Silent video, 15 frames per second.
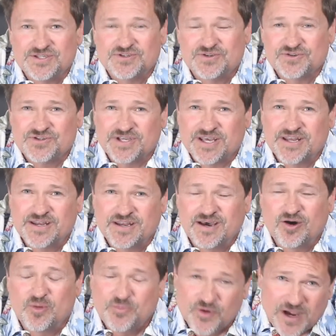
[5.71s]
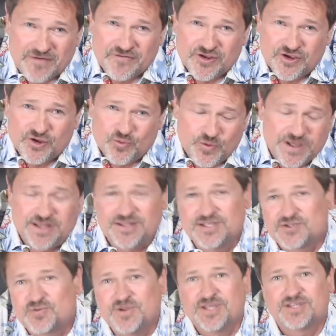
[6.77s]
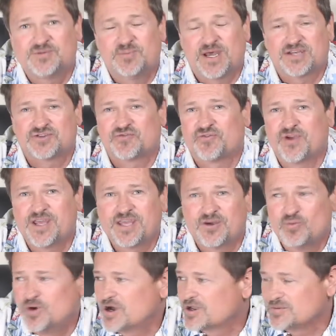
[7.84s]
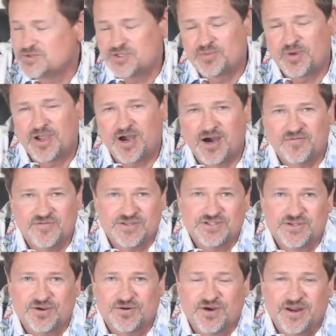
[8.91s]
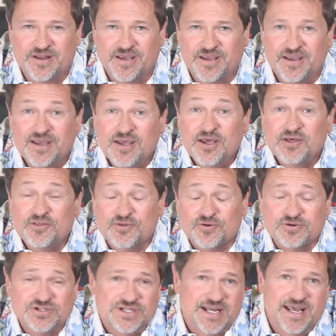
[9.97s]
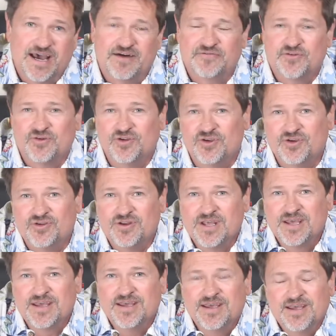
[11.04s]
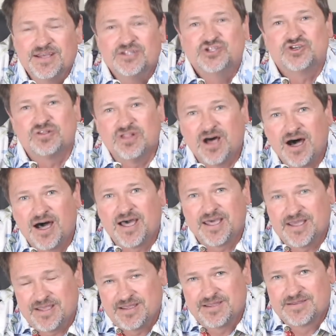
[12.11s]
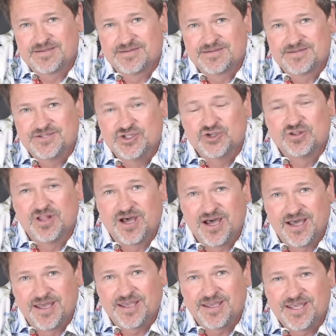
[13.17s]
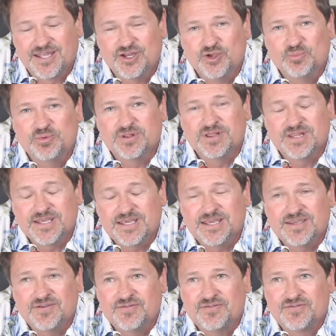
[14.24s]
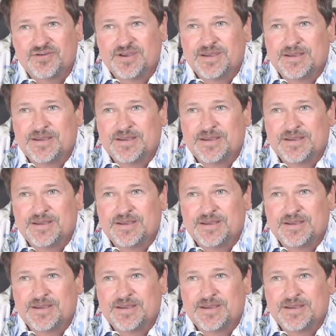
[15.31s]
and sisters, and I hope you're having a good week this week. It's Pastor Frank, and welcome to my office here on a Thursday afternoon. July. Can you believe?